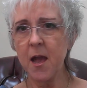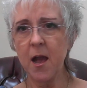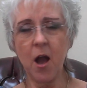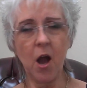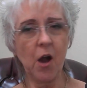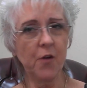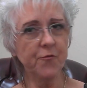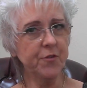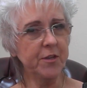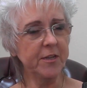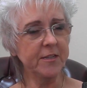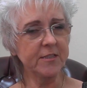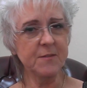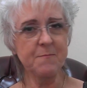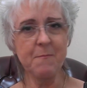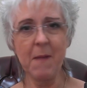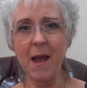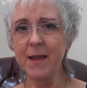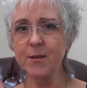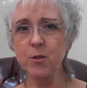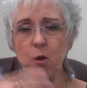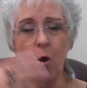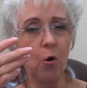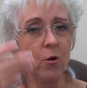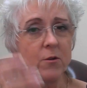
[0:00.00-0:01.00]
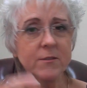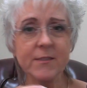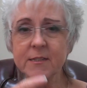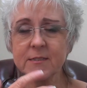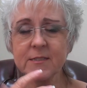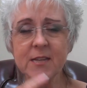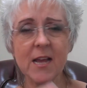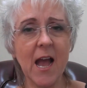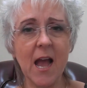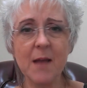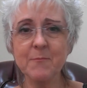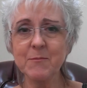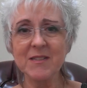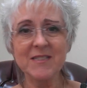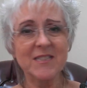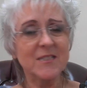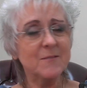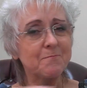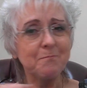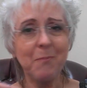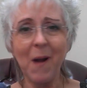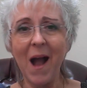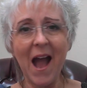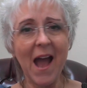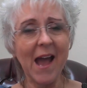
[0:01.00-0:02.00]
of his mind all the time in
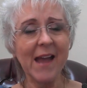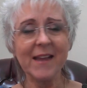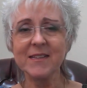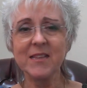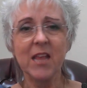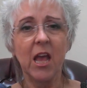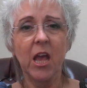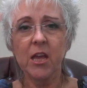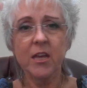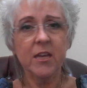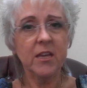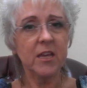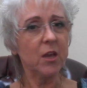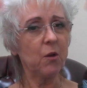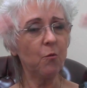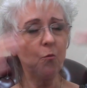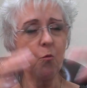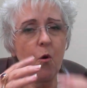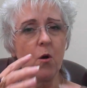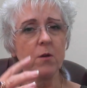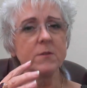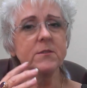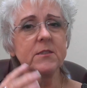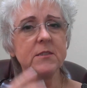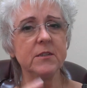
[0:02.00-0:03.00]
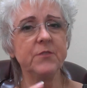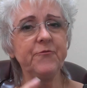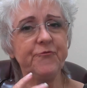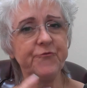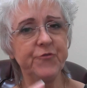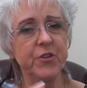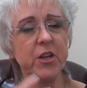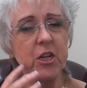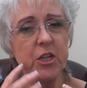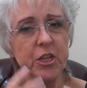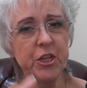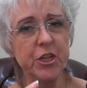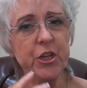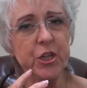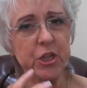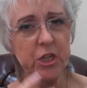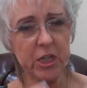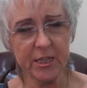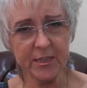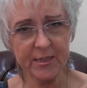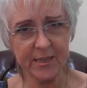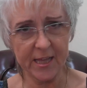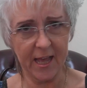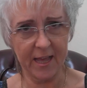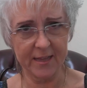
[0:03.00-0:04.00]
spite he wasn't feeling
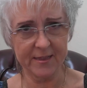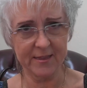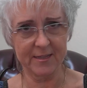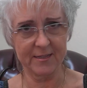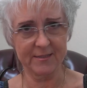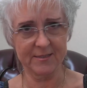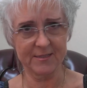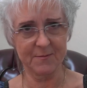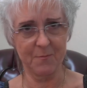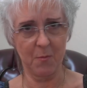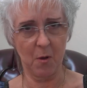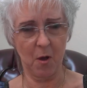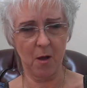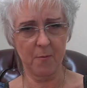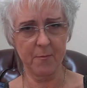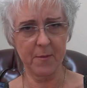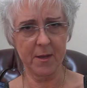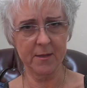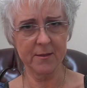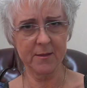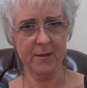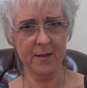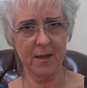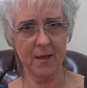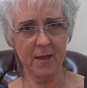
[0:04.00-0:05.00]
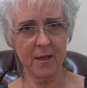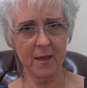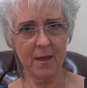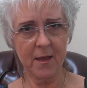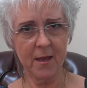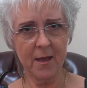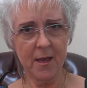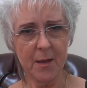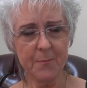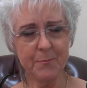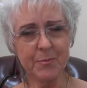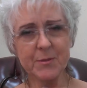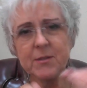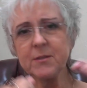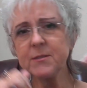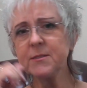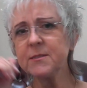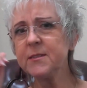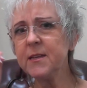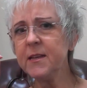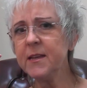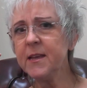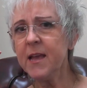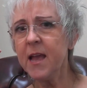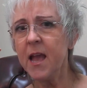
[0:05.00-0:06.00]
good at this moment. But you
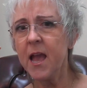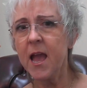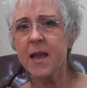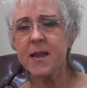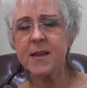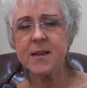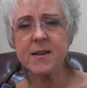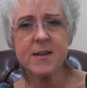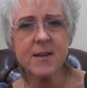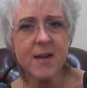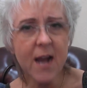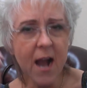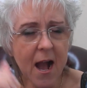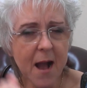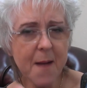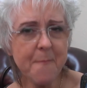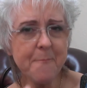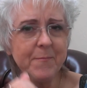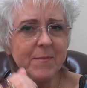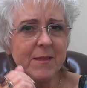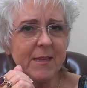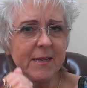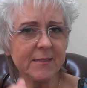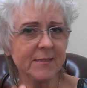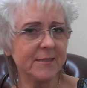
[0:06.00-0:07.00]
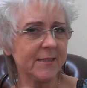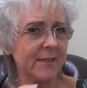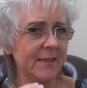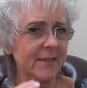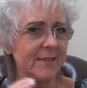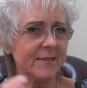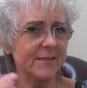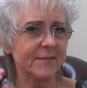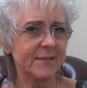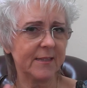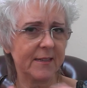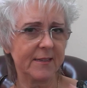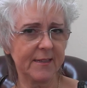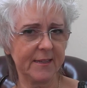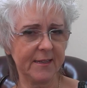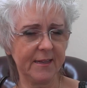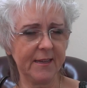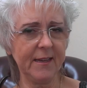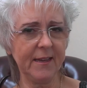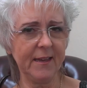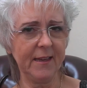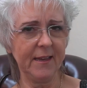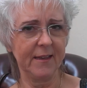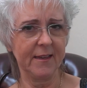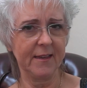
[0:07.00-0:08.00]
see, calmness is the
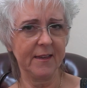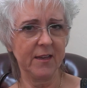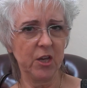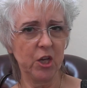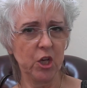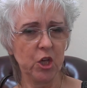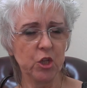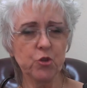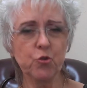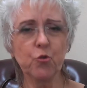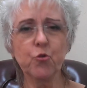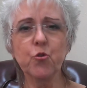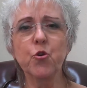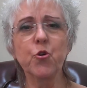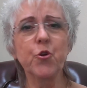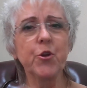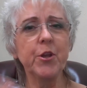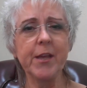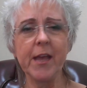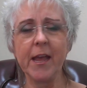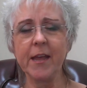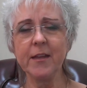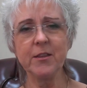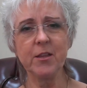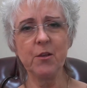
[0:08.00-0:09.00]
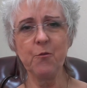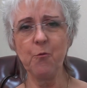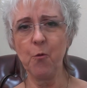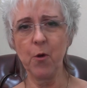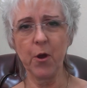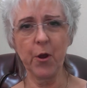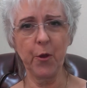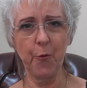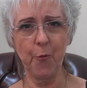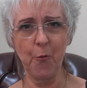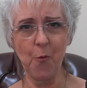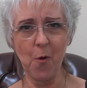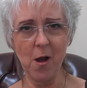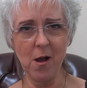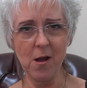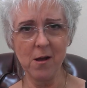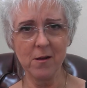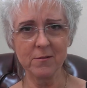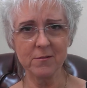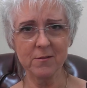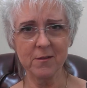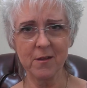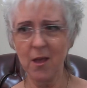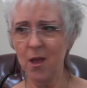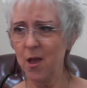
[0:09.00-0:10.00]
key to creating what you
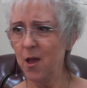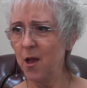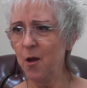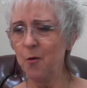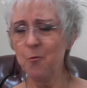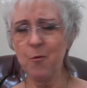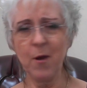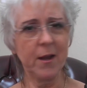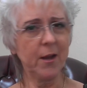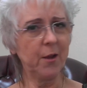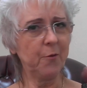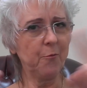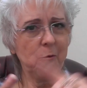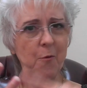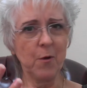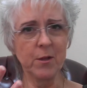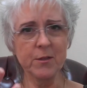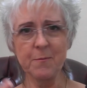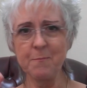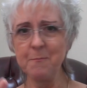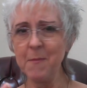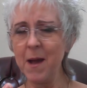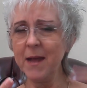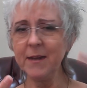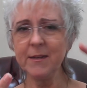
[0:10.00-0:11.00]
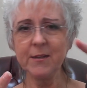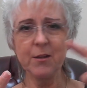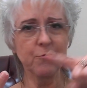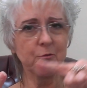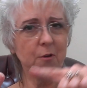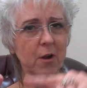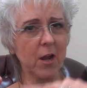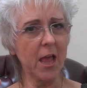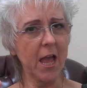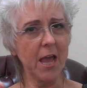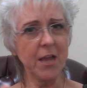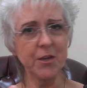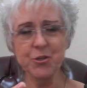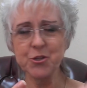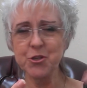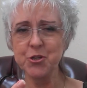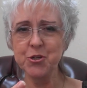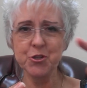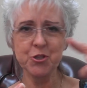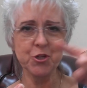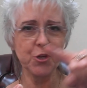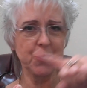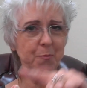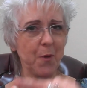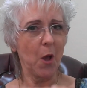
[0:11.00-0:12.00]
want, whether you want money,
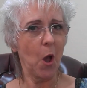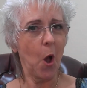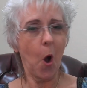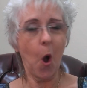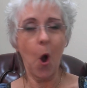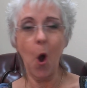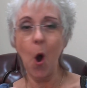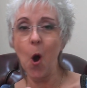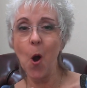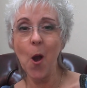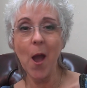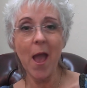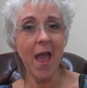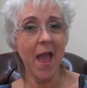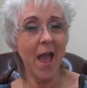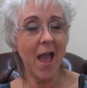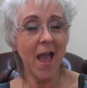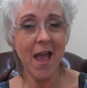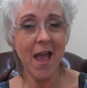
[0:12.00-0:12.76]
relationship, or